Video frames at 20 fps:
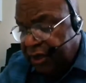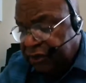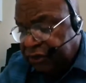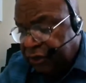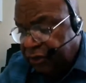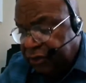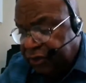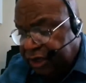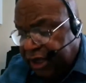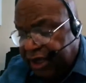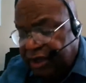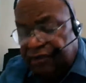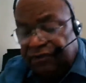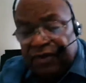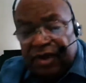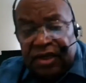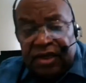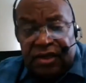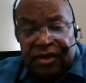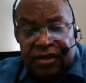So
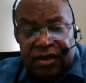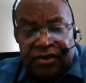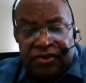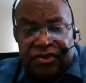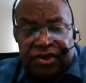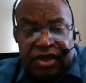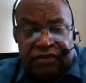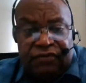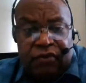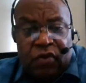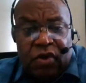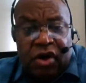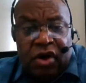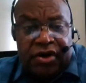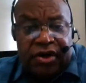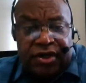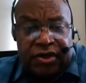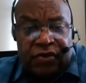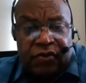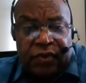David, instead of
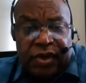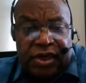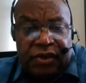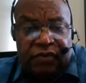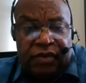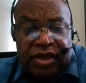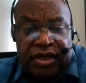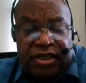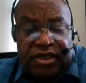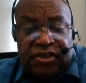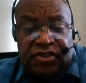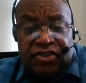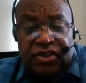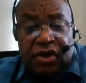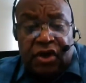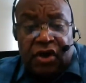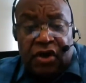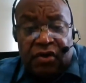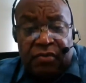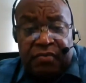walking away when he
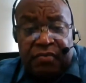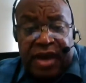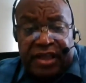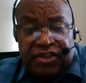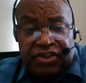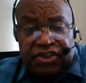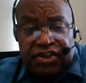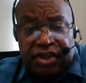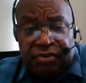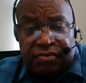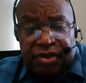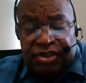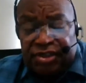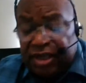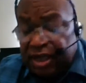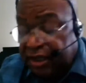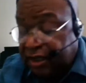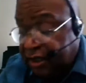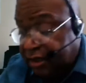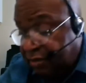saw Bathsheba
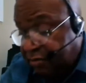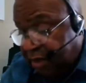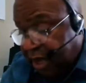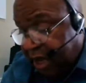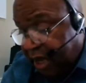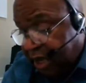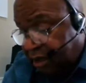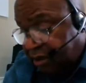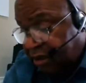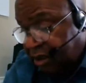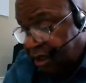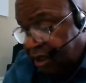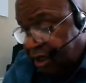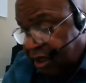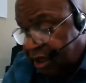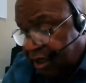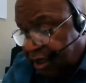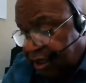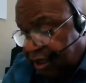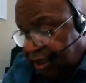taking a bath,
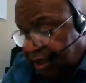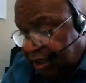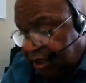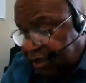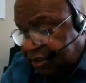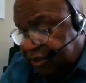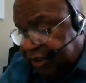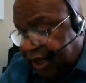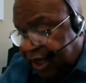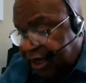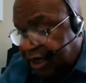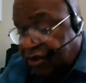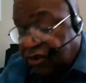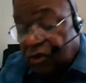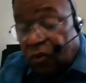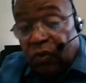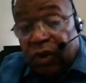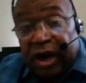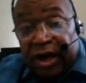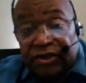he decided
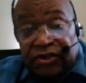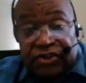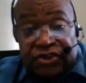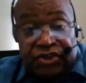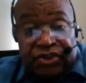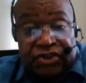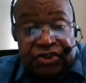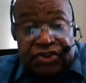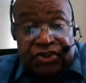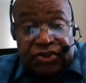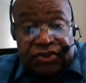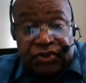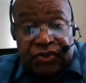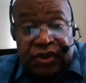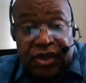to watch.